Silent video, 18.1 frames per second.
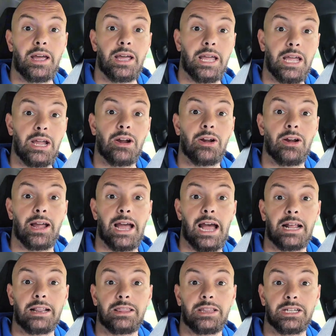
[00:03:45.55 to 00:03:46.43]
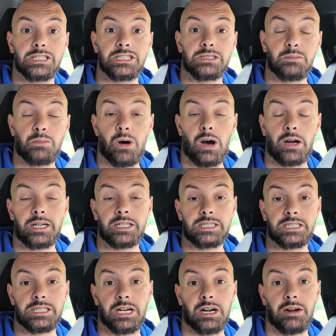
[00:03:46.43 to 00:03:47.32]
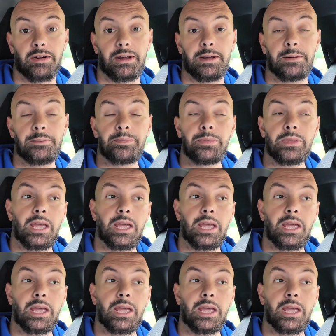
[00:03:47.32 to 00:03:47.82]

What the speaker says: here at this monastery.